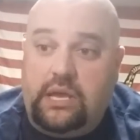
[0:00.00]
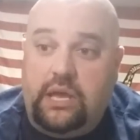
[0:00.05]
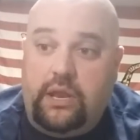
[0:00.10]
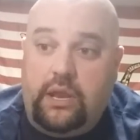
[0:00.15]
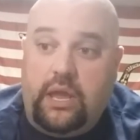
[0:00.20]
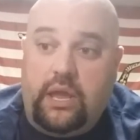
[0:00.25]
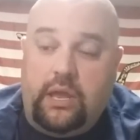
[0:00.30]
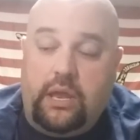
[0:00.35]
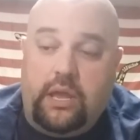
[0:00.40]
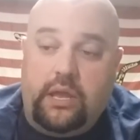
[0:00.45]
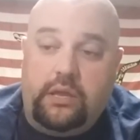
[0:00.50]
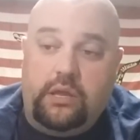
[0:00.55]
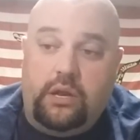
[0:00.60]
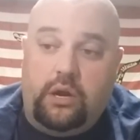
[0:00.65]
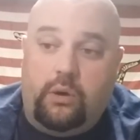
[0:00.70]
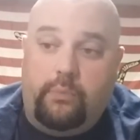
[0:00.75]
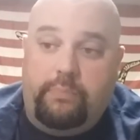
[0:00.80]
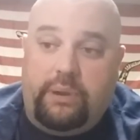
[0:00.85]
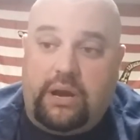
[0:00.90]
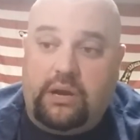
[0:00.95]
you
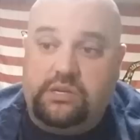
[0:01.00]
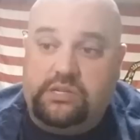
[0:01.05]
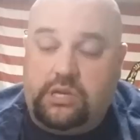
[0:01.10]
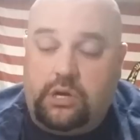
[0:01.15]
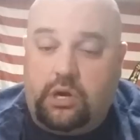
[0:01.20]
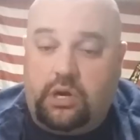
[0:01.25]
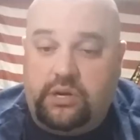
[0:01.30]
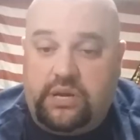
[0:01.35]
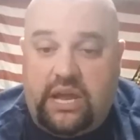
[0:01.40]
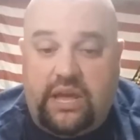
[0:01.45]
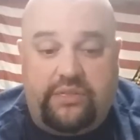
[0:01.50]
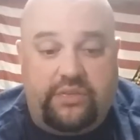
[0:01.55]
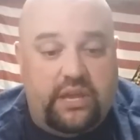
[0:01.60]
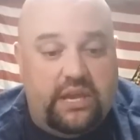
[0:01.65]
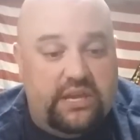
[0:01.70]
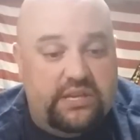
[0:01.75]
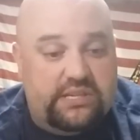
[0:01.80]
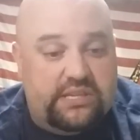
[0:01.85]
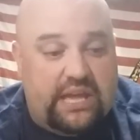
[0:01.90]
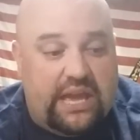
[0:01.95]
know, bears in her death
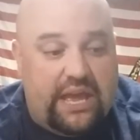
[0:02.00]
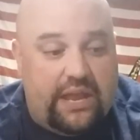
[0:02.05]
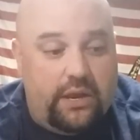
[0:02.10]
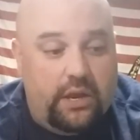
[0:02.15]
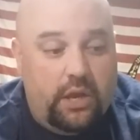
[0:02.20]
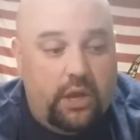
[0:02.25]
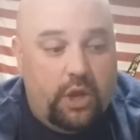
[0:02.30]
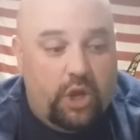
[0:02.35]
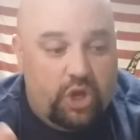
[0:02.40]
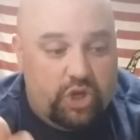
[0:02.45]
is that